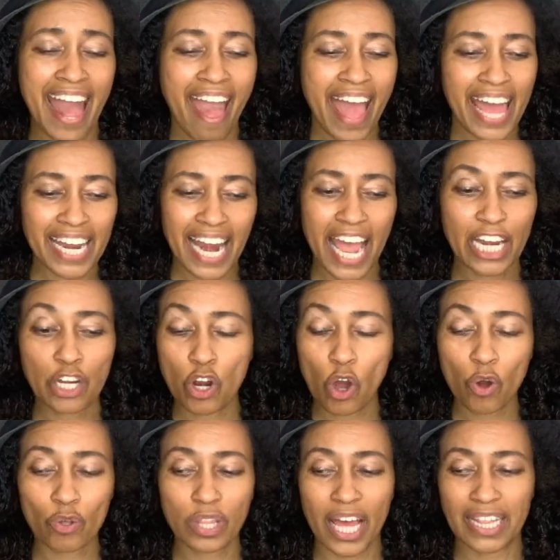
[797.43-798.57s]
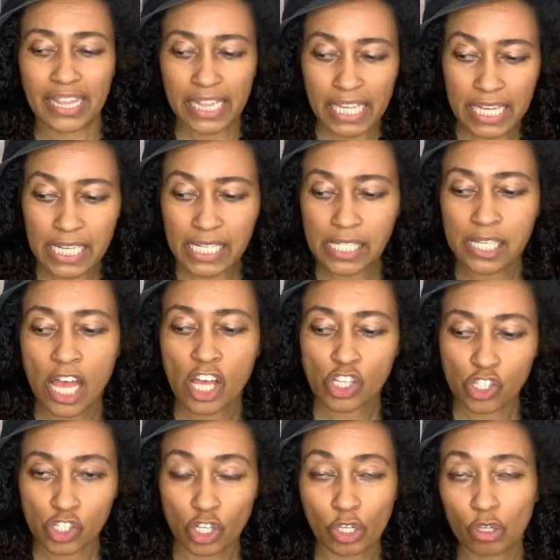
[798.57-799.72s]
And I know that these
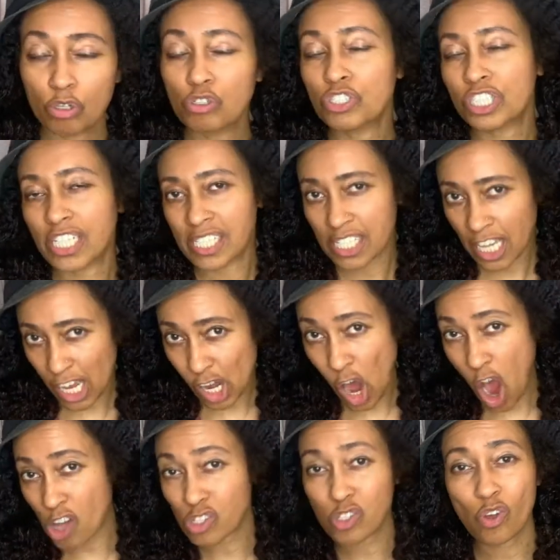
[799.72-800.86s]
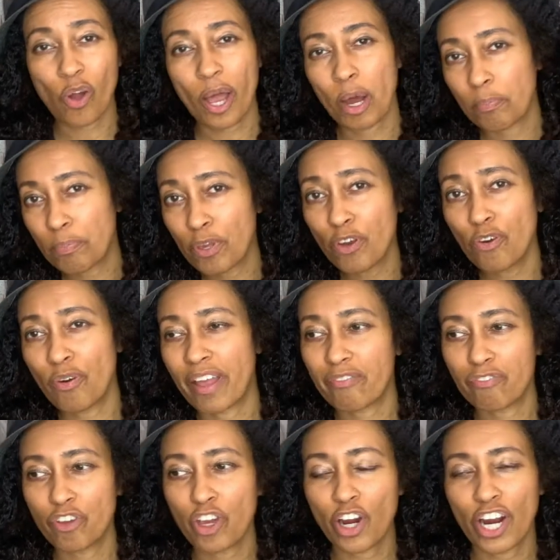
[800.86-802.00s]
solutions can also help you. If
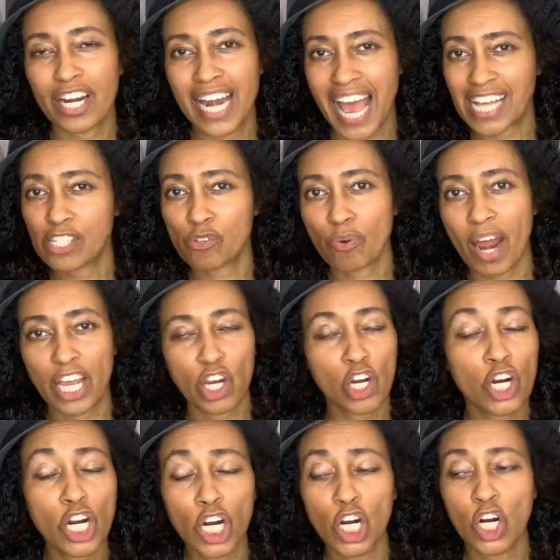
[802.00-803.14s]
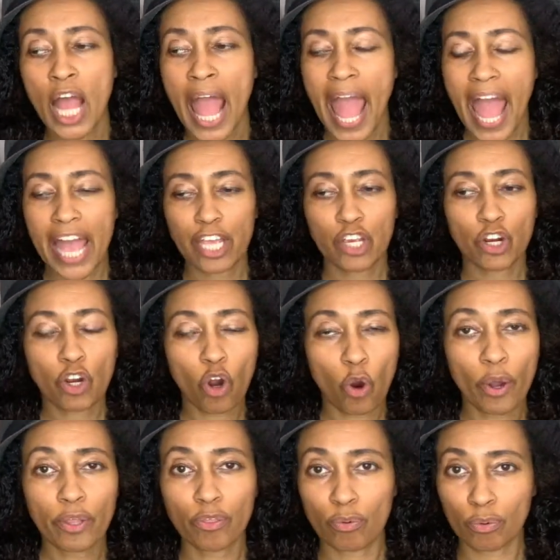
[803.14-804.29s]
you're a Nazarite girl and you're
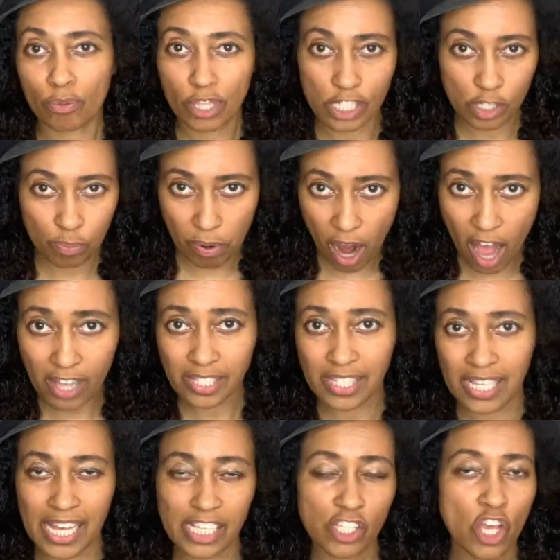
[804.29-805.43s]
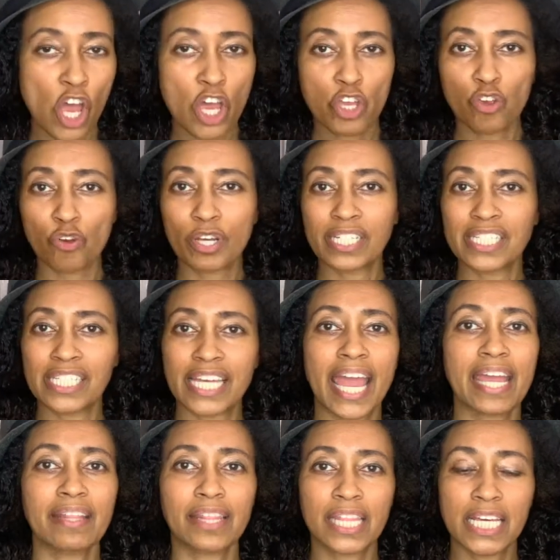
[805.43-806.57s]
going through this process, you can
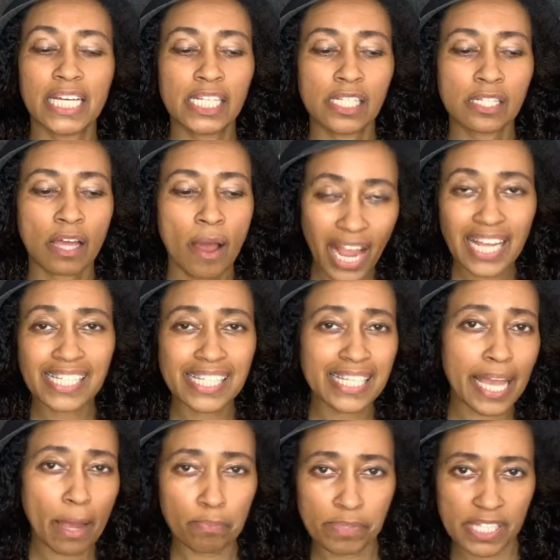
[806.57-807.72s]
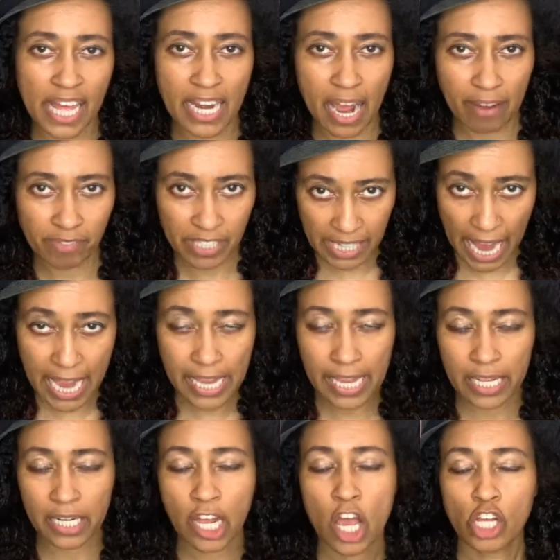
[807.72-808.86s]
take these steps that I've taken
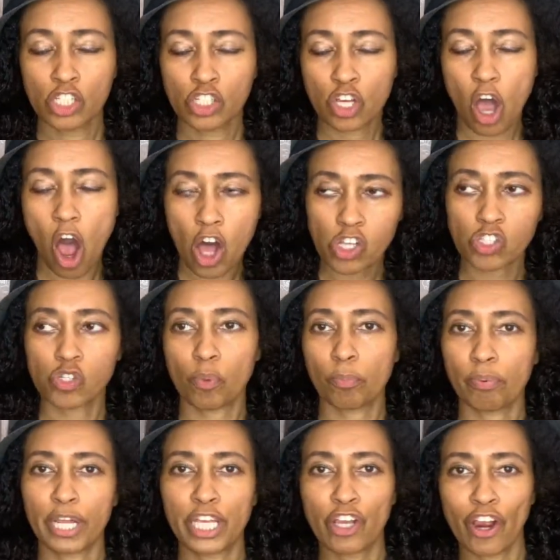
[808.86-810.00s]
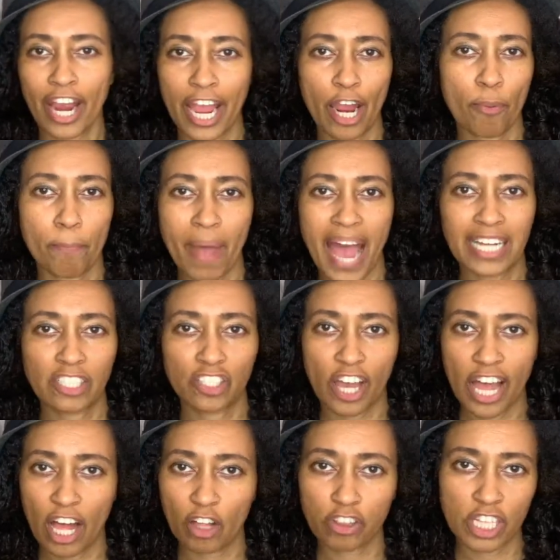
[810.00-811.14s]
to also bring your hair back to a
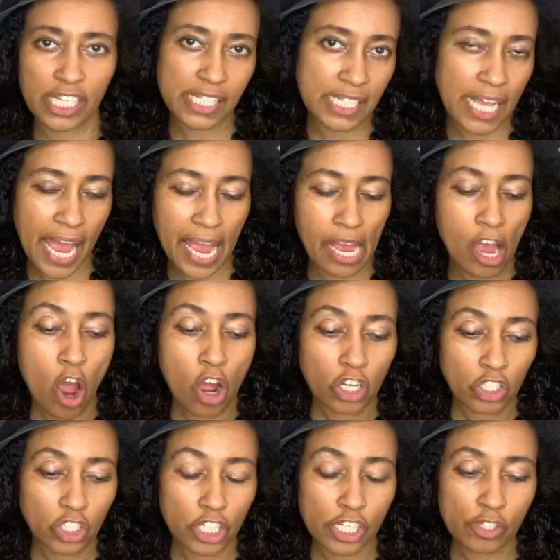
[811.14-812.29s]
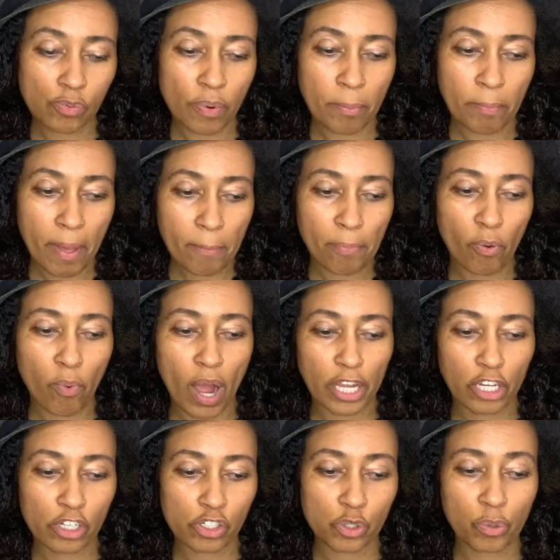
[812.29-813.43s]
healthy state. Just remember, while you're
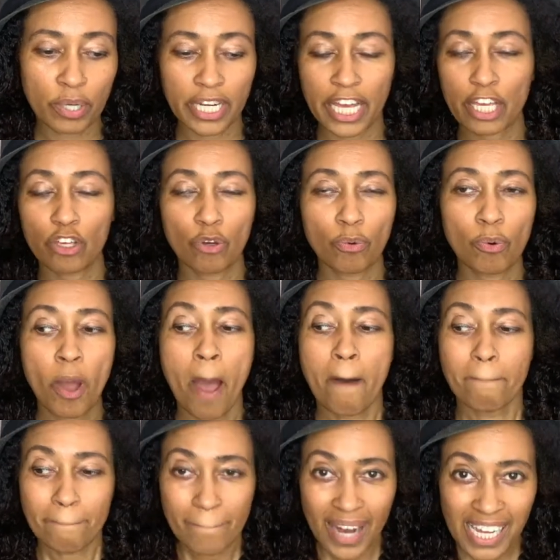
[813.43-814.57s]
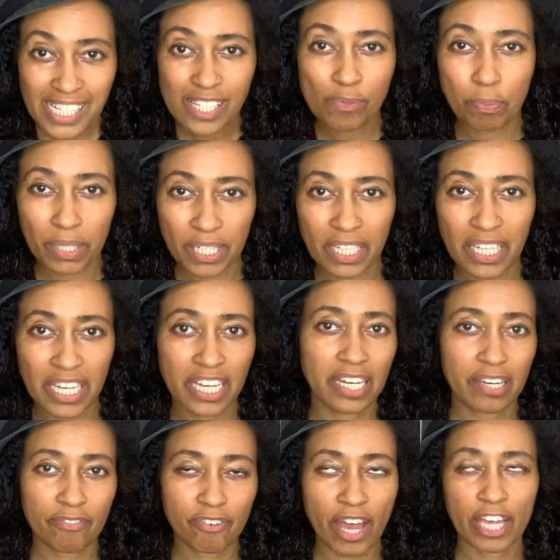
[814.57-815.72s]
doing it, you must believe
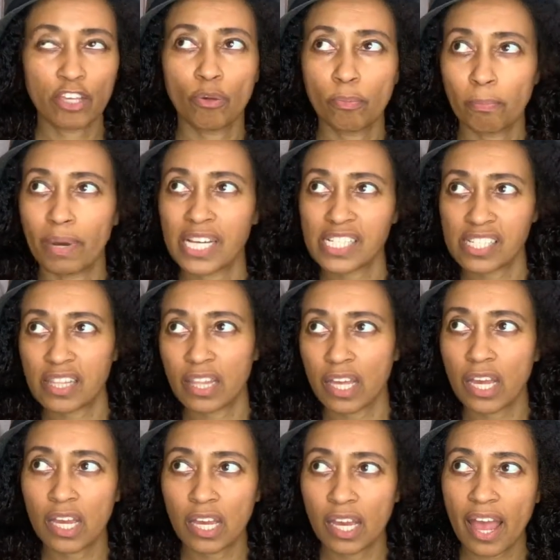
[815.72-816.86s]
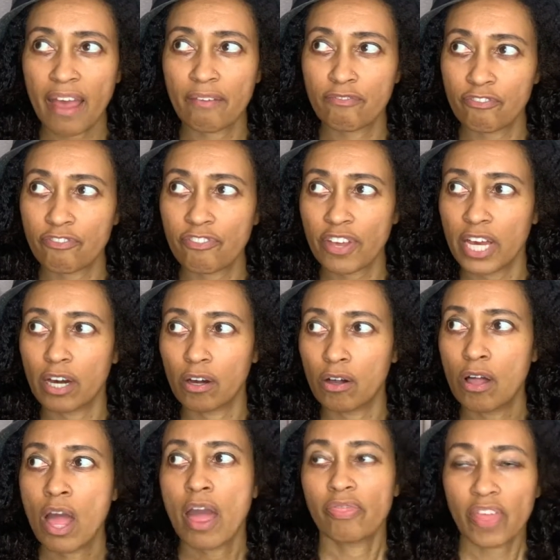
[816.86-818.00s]
and you must think and feel
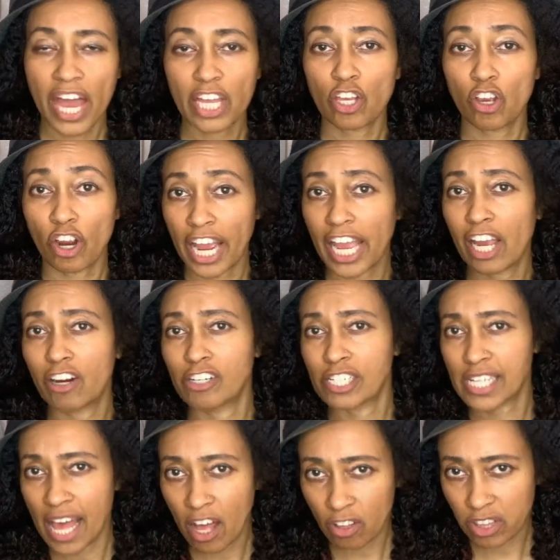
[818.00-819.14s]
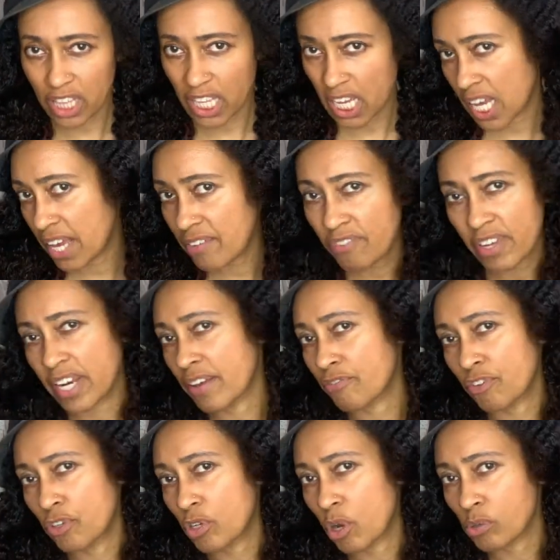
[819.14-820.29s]
that your hair is healthy, even if you
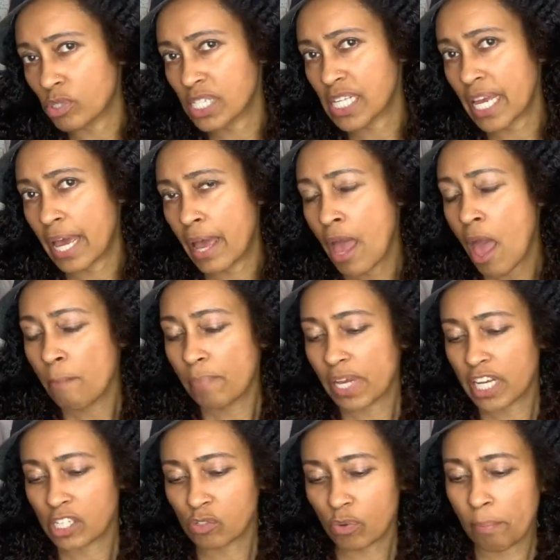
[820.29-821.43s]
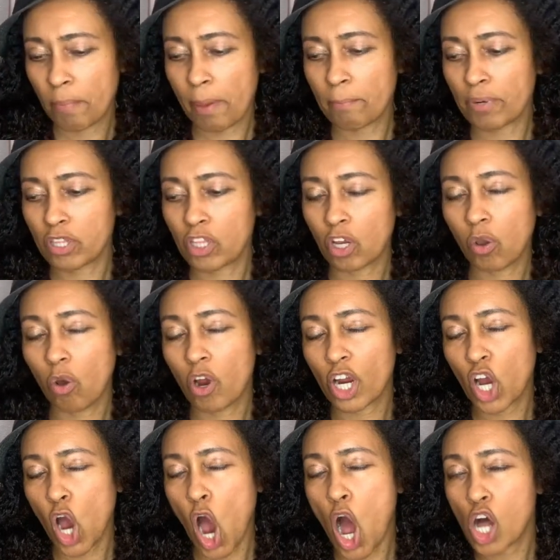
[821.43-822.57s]
don't see it. Because remember, the Lord
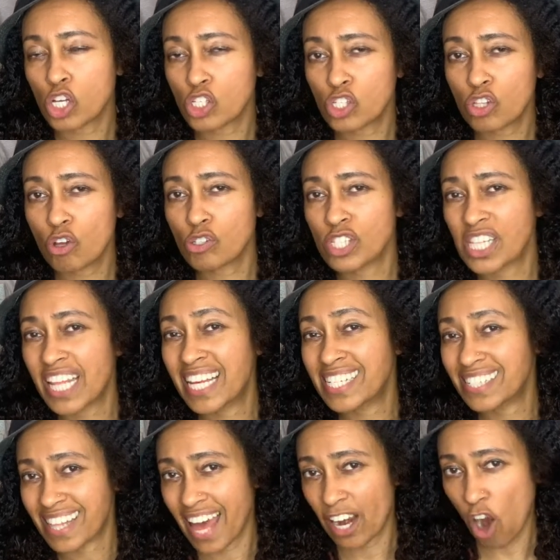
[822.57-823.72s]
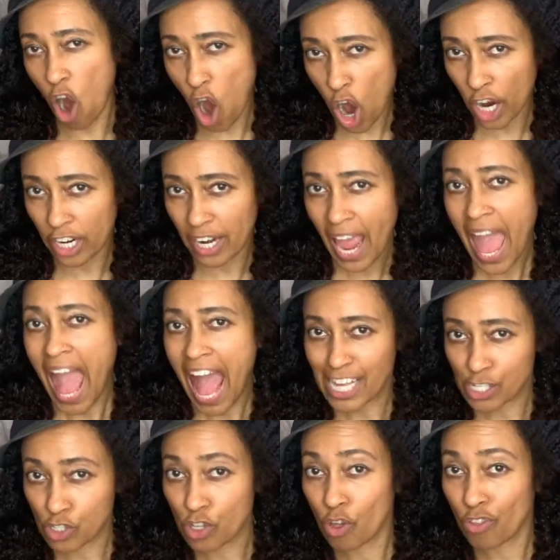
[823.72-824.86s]
calls those things that aren't as
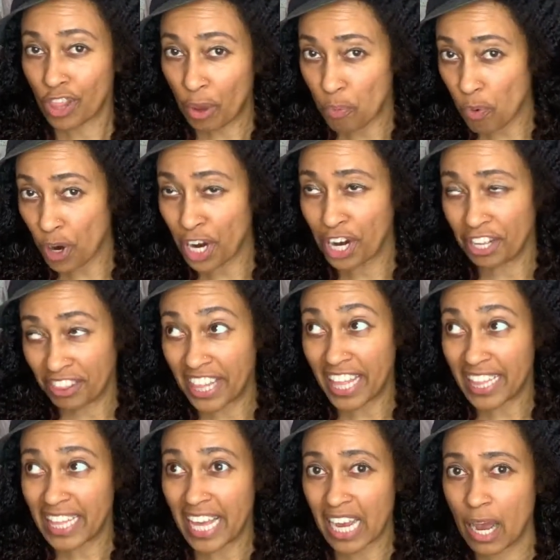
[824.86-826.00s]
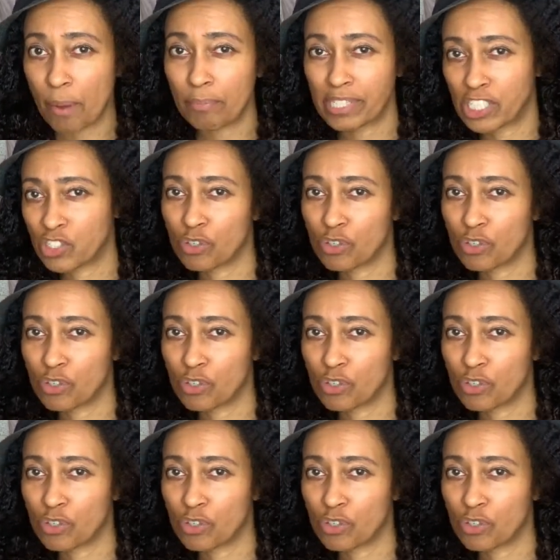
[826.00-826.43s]
though they were, and then they come into